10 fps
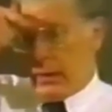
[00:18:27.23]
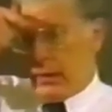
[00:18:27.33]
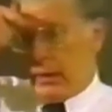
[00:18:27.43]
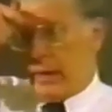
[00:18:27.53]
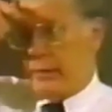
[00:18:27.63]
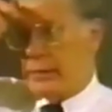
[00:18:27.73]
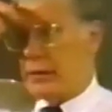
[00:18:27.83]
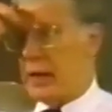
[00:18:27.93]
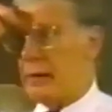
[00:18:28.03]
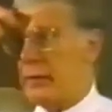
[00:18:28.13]
Now, having
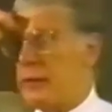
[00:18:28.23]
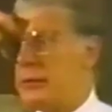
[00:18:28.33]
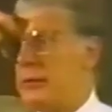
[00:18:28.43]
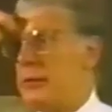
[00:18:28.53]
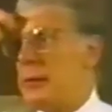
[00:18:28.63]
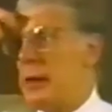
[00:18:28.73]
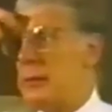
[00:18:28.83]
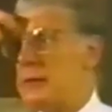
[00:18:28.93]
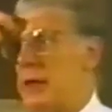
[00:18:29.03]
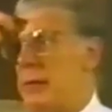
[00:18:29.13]
solved those 2
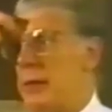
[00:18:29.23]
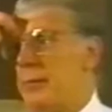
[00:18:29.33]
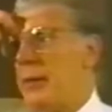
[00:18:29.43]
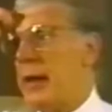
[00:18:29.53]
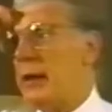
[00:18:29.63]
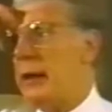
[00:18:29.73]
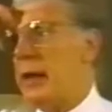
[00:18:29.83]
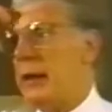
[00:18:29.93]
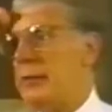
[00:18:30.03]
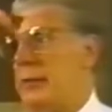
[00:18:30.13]
problems, I went back to
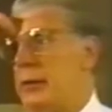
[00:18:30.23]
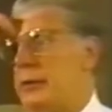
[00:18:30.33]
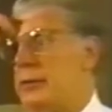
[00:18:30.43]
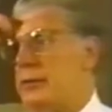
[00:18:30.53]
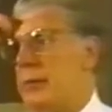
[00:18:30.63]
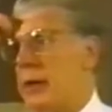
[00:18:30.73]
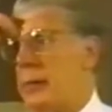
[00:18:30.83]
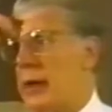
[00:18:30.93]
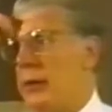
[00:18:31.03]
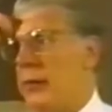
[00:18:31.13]
headquarters and spent
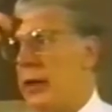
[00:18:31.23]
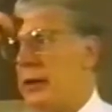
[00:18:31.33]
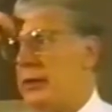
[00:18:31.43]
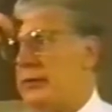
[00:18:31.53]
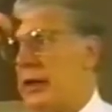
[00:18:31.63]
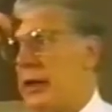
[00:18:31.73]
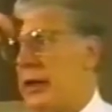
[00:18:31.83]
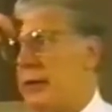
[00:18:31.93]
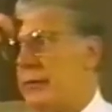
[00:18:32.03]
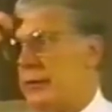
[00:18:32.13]
about a week
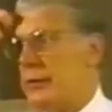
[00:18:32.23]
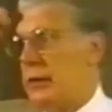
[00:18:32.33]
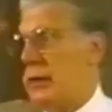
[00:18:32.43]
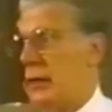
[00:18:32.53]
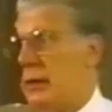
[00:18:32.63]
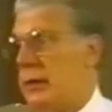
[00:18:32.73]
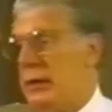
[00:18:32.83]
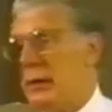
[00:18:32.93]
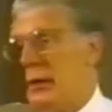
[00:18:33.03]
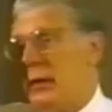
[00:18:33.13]
designing a facility.
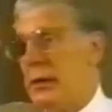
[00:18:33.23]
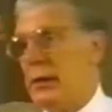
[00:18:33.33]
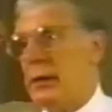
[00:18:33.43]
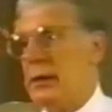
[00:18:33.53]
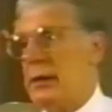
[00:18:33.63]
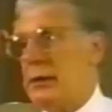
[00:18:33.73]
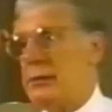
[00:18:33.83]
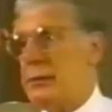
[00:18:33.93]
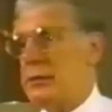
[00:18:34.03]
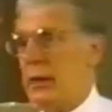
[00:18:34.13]

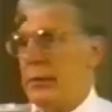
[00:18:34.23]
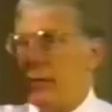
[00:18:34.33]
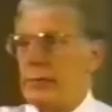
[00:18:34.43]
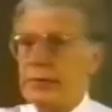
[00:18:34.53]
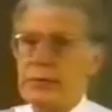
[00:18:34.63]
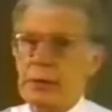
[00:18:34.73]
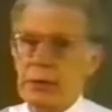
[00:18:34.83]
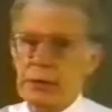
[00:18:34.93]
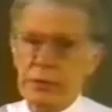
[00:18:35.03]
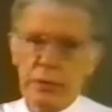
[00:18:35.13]
This was sleeping
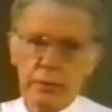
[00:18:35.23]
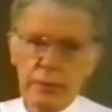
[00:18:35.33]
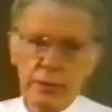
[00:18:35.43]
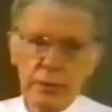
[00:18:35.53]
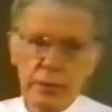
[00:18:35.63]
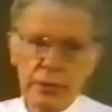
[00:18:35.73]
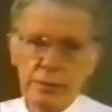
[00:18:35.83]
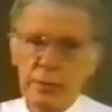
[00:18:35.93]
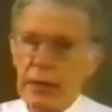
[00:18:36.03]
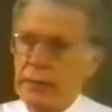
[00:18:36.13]
facilities,
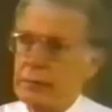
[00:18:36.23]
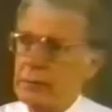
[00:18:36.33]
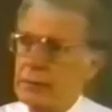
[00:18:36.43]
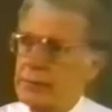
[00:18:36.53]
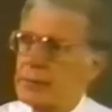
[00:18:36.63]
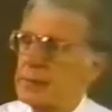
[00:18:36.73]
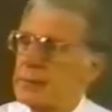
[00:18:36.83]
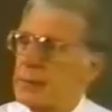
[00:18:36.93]
dormitories, playrooms.